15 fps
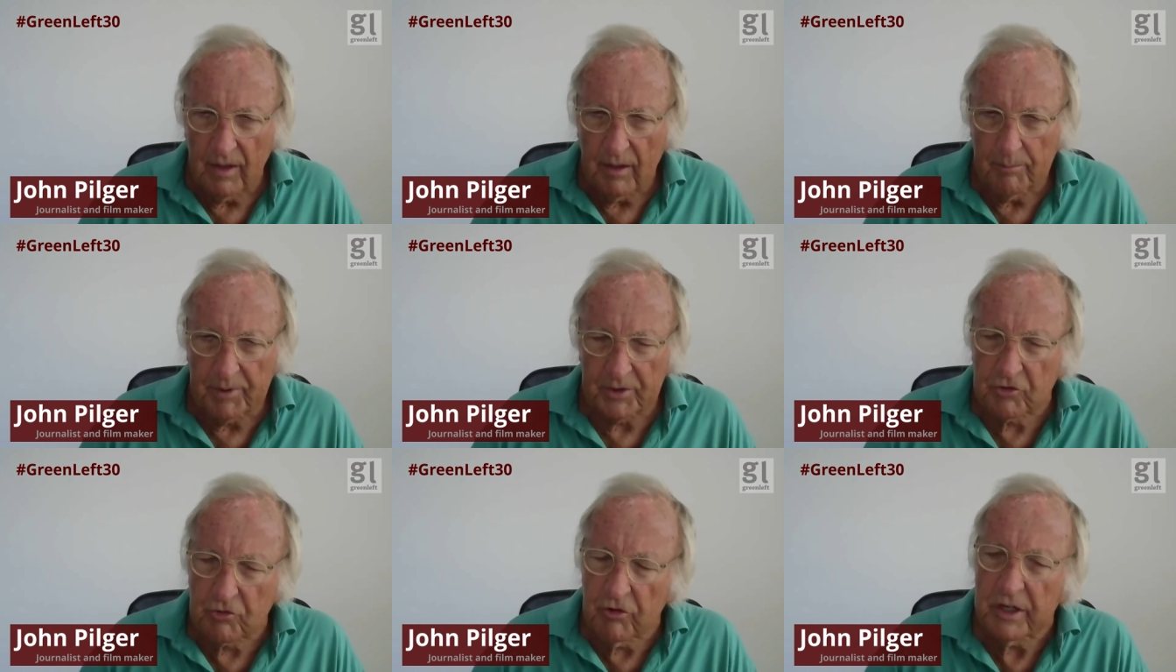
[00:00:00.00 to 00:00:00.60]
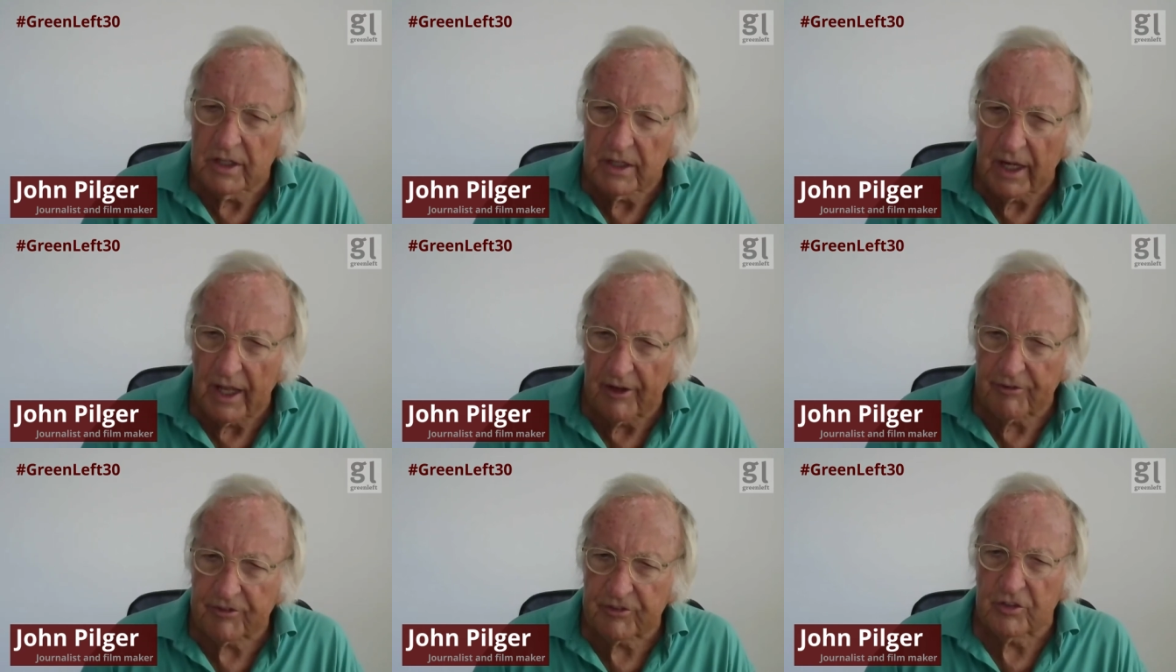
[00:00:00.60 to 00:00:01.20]
but Green
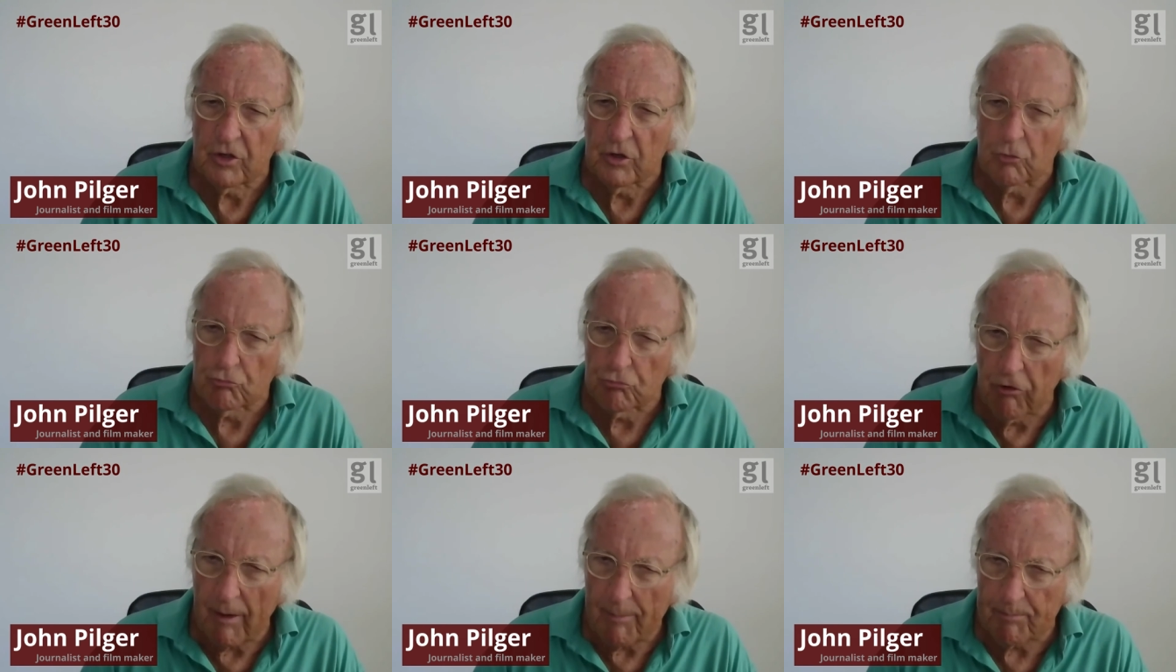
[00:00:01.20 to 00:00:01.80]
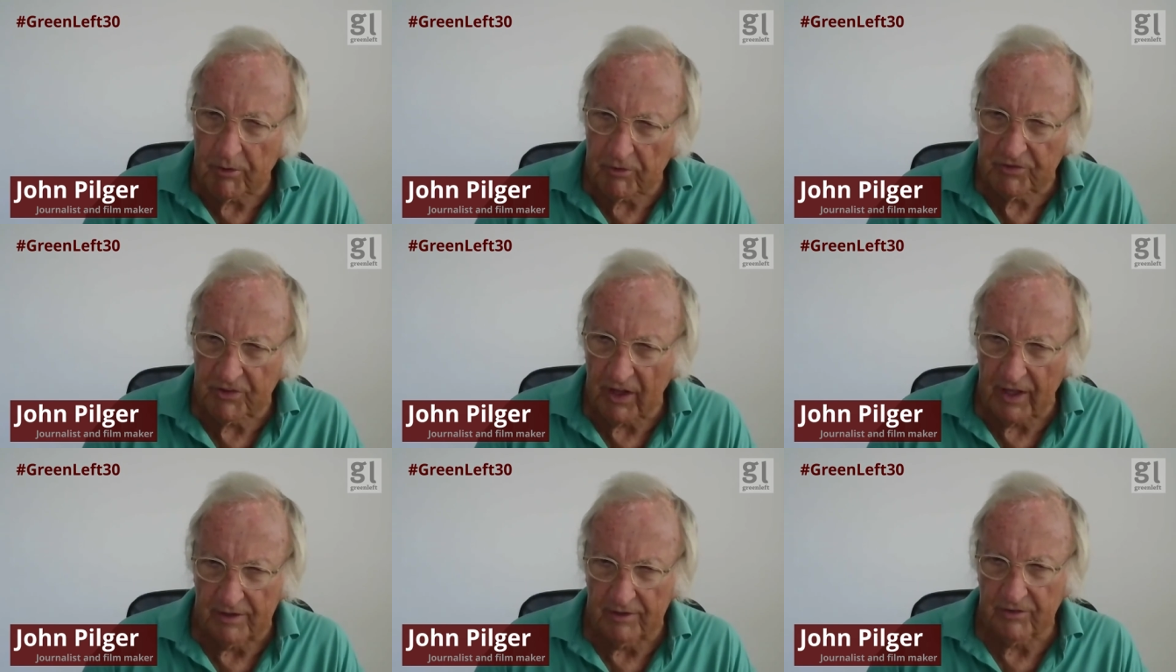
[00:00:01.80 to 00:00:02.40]
Left
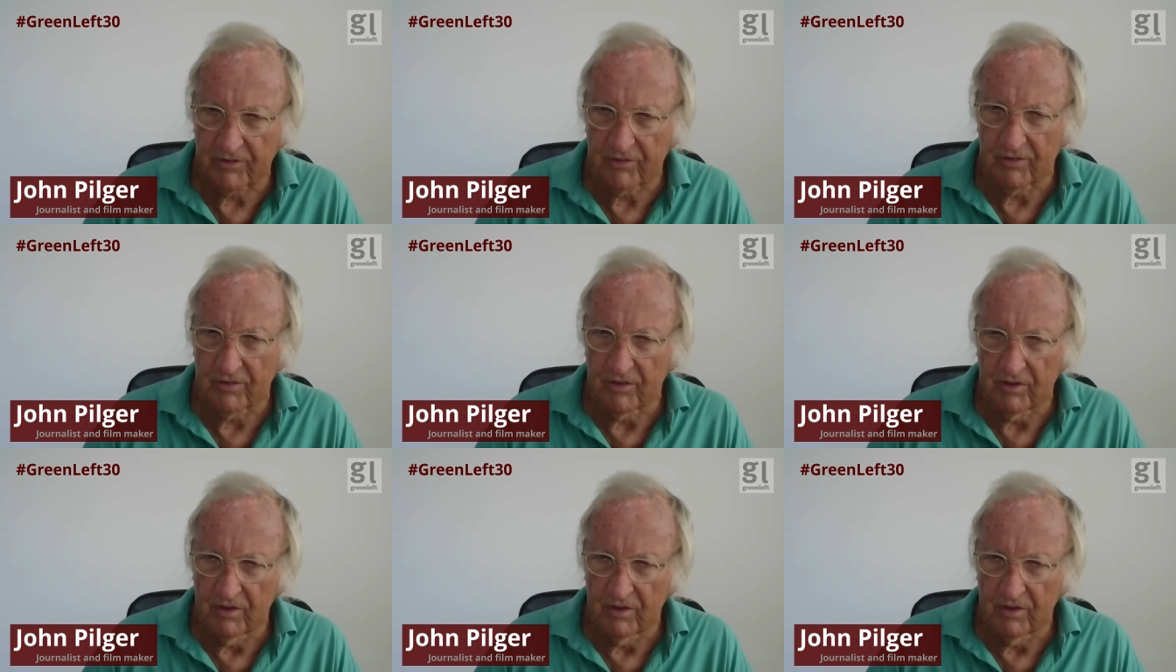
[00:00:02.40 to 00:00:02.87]
represents